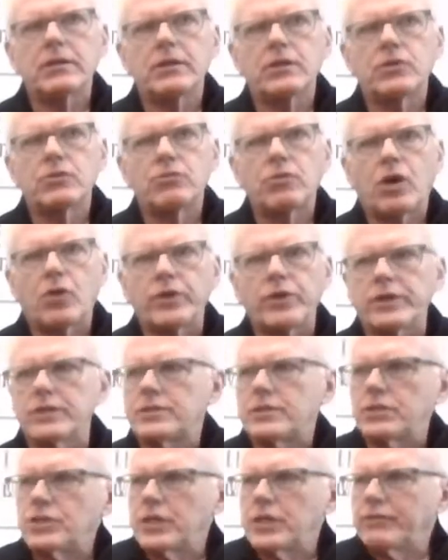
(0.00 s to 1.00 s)
you row and
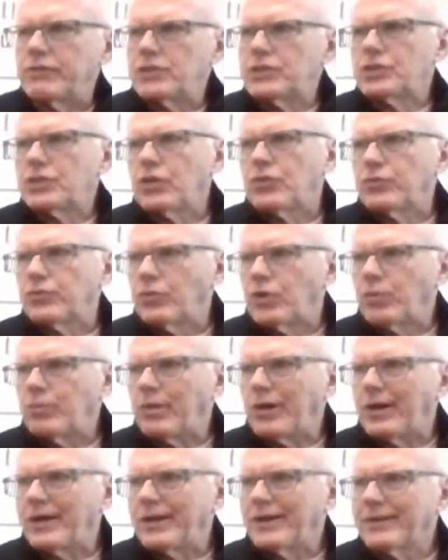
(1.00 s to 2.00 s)
you see Jebby Stone row by.